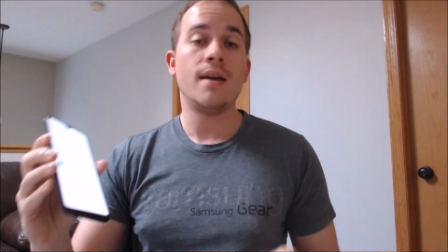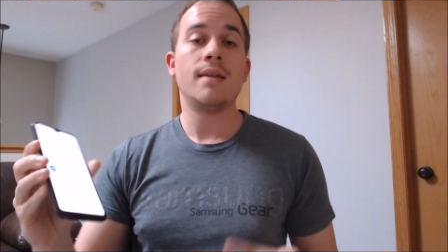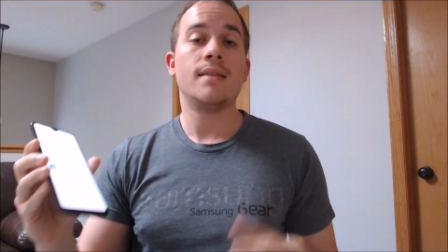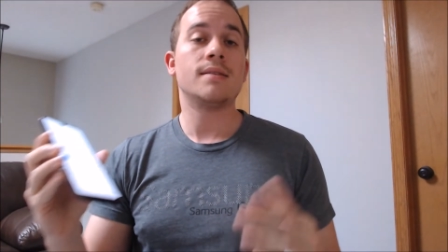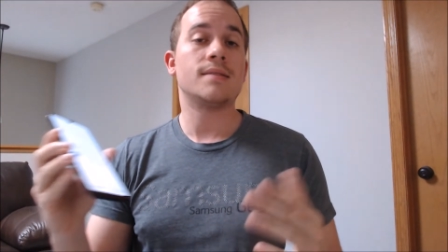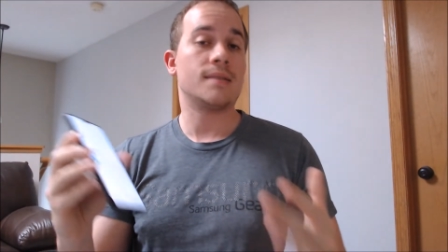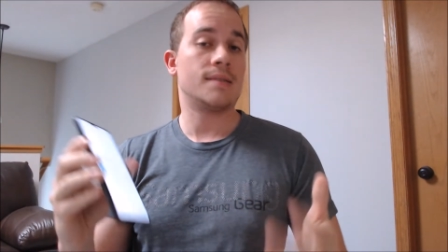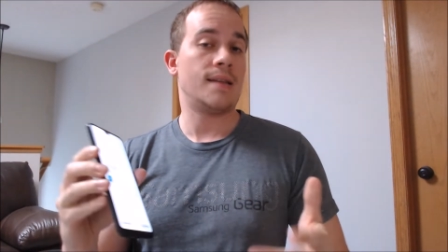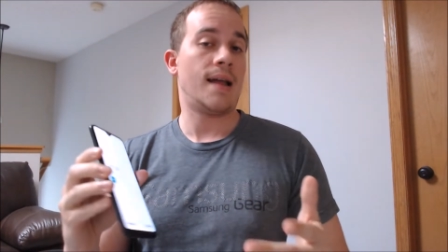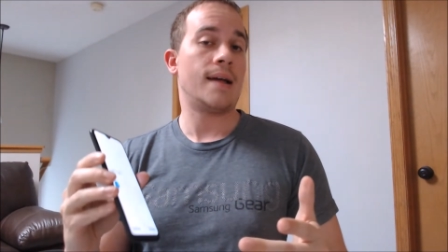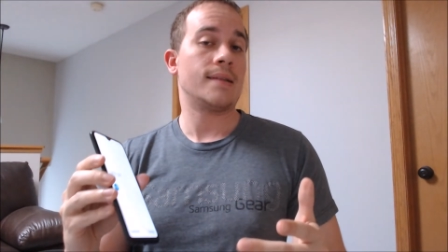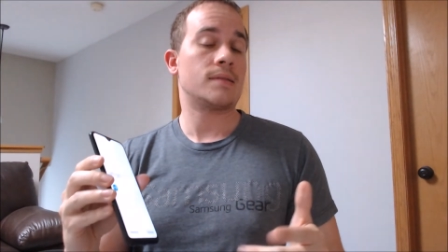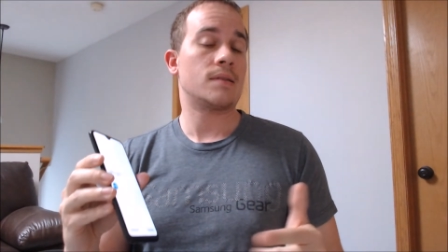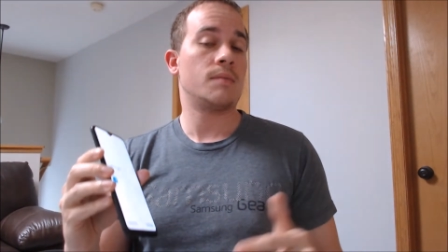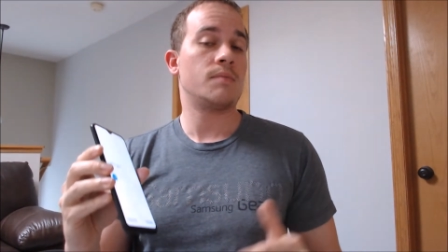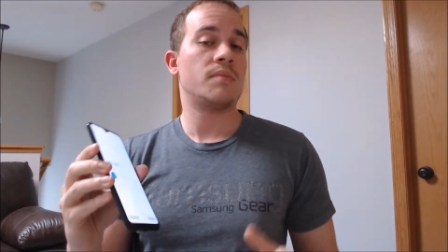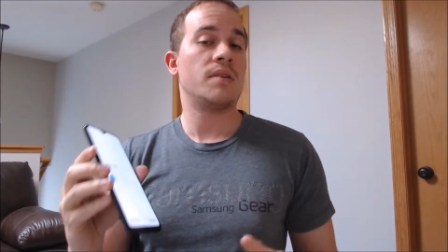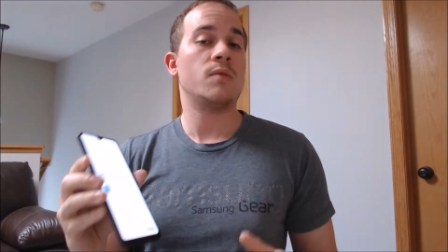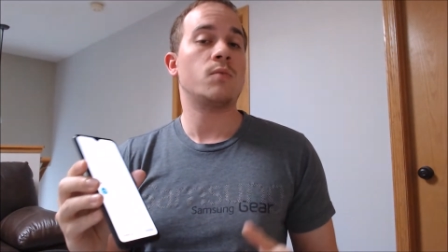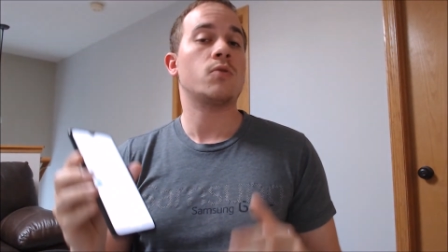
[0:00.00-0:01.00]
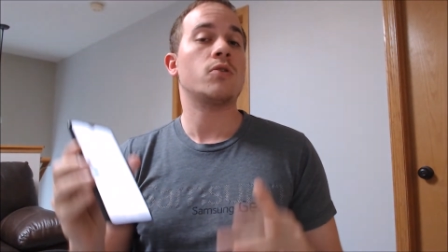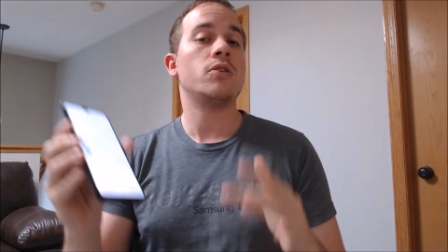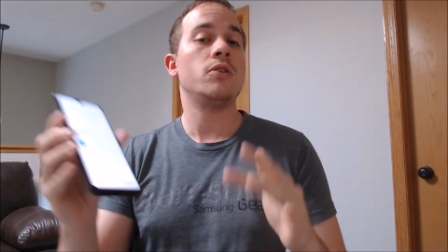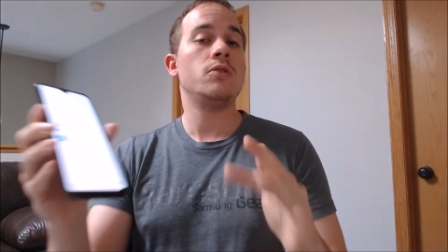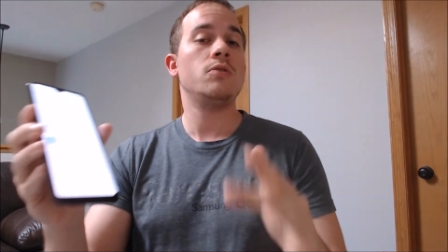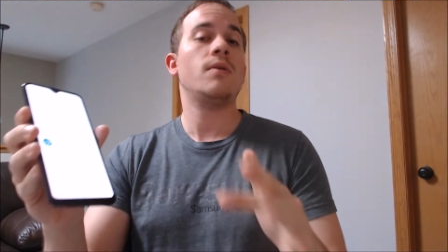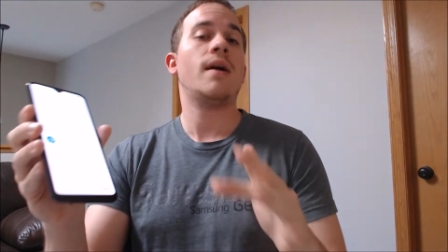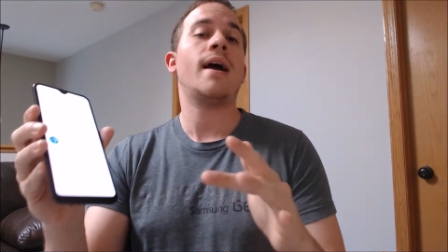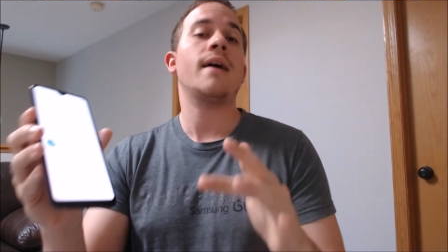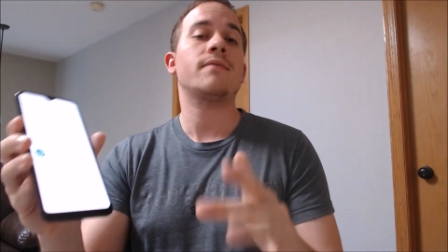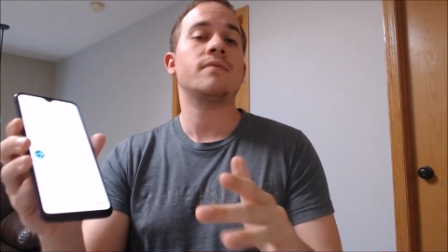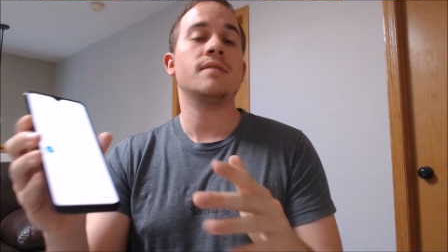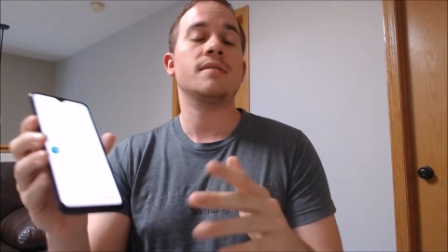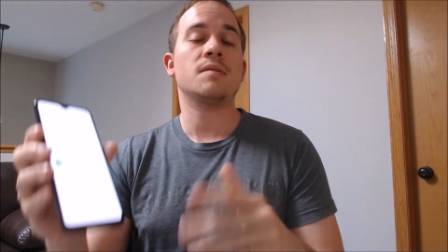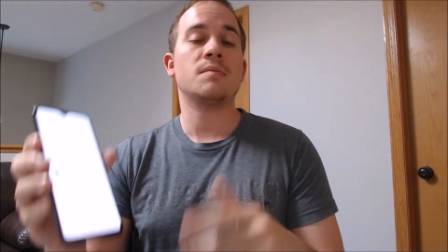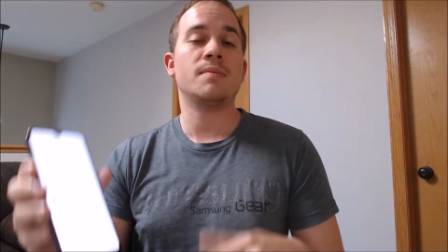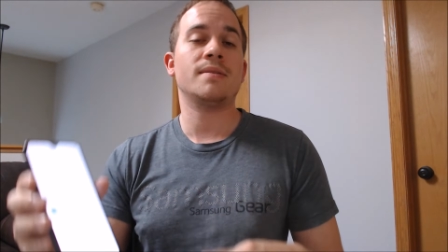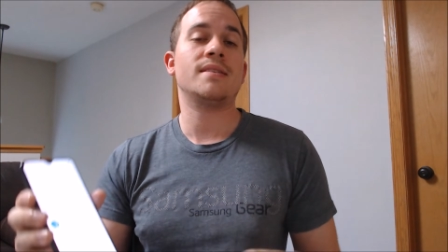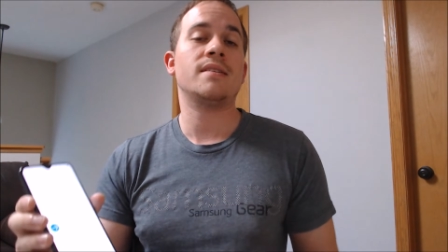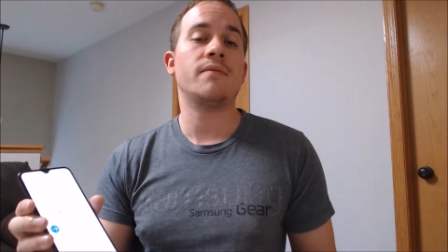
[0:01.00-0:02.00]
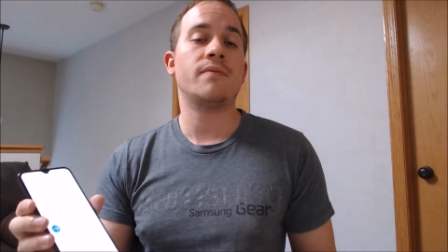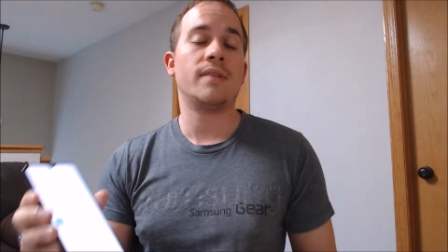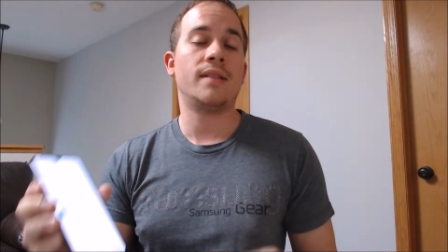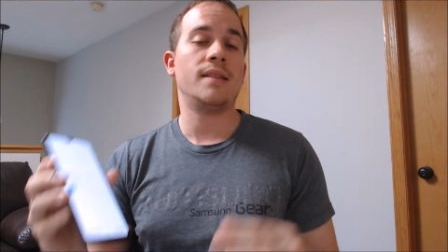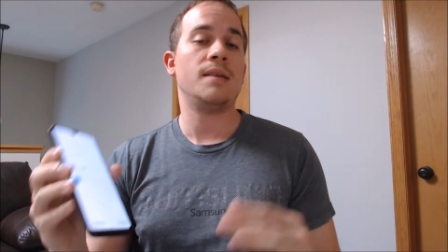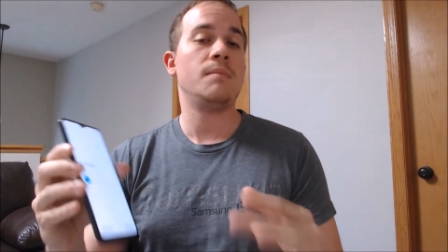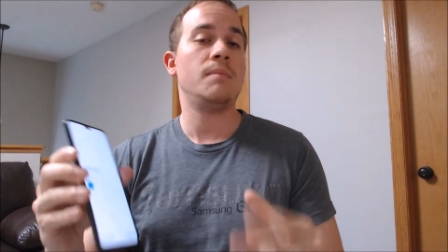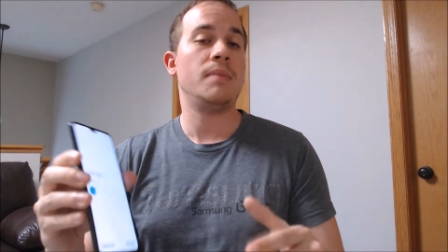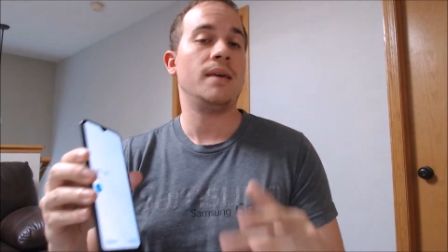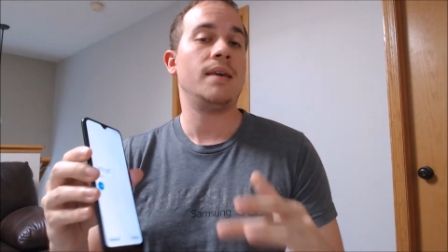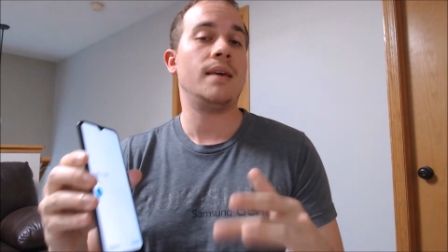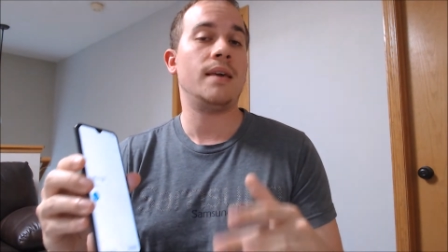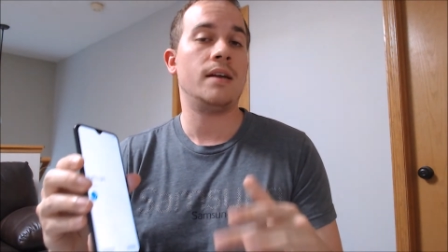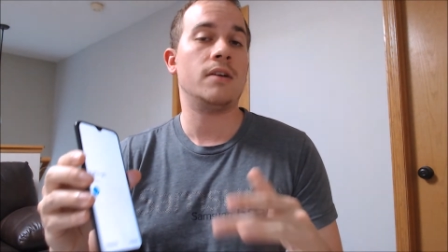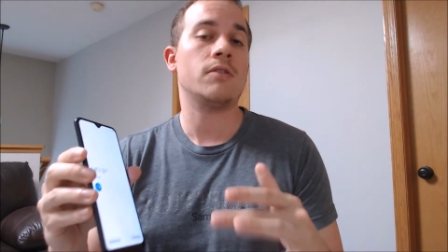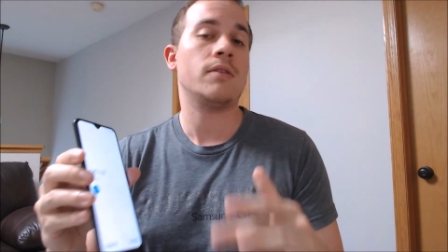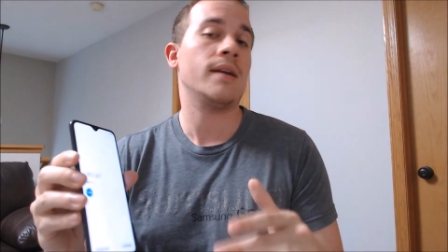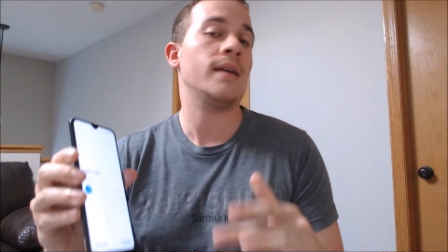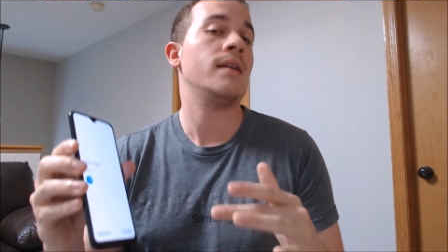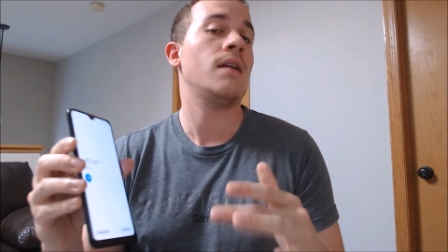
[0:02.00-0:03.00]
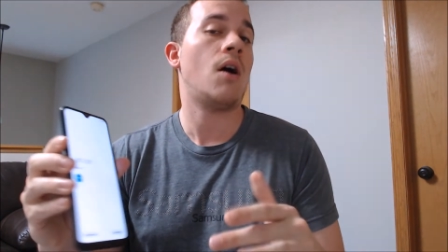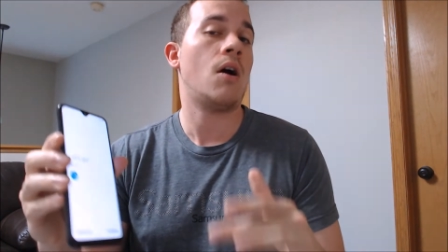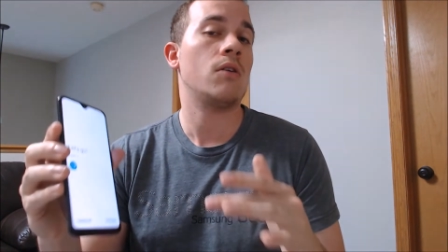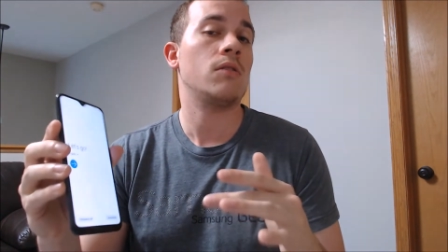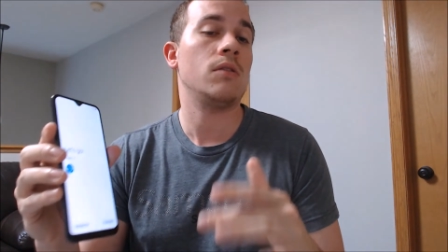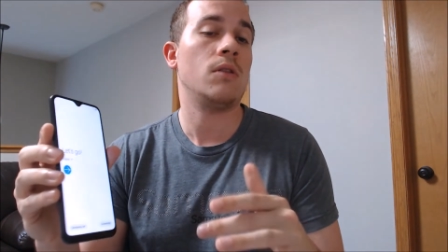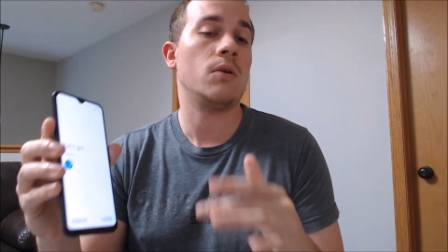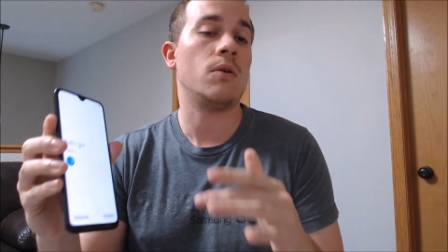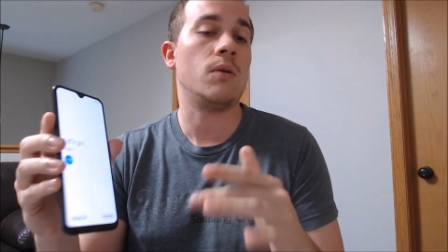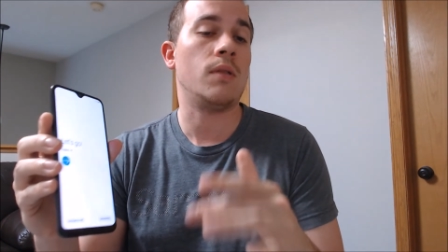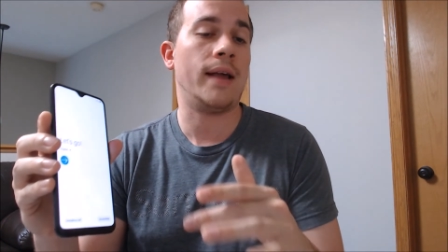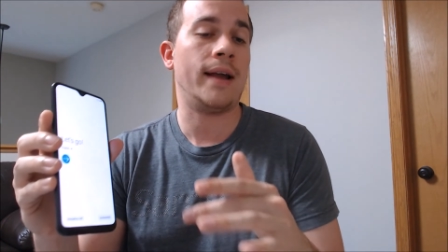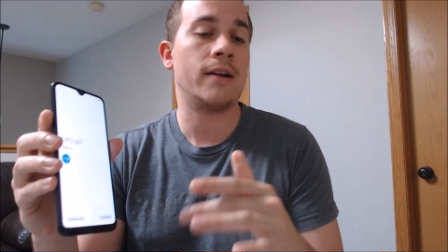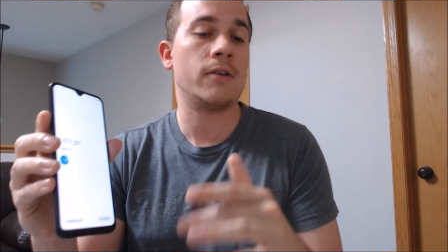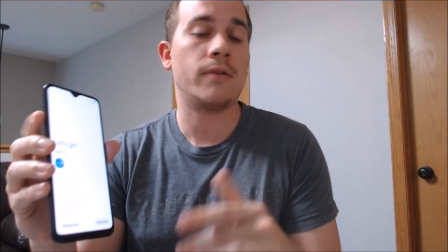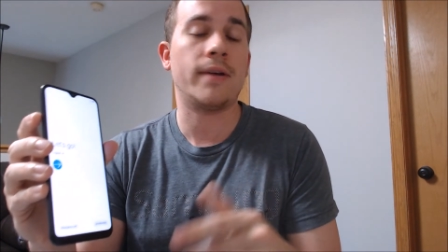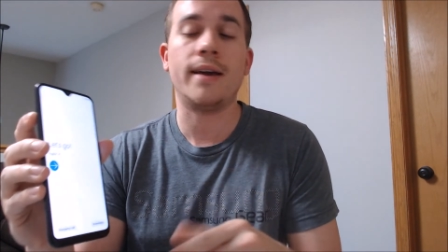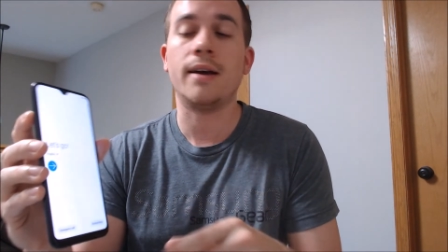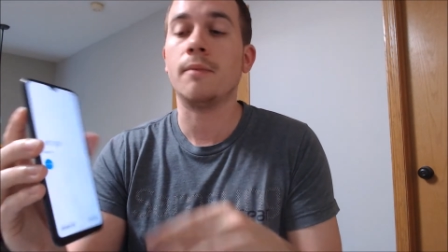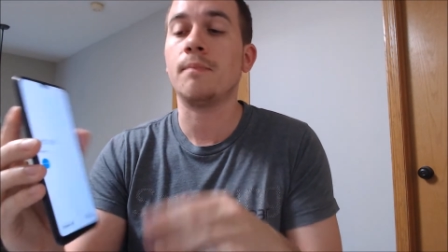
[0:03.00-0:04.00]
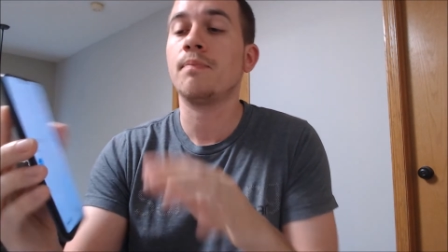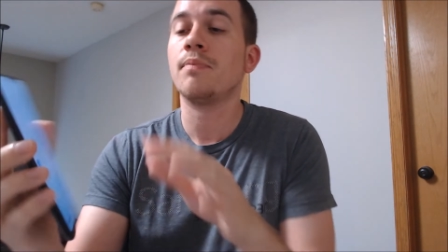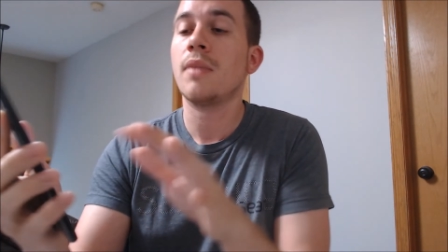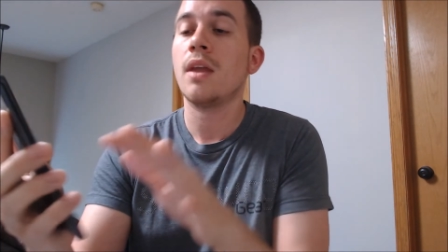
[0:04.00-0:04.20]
This is not something where you have to specifically be here in our local area.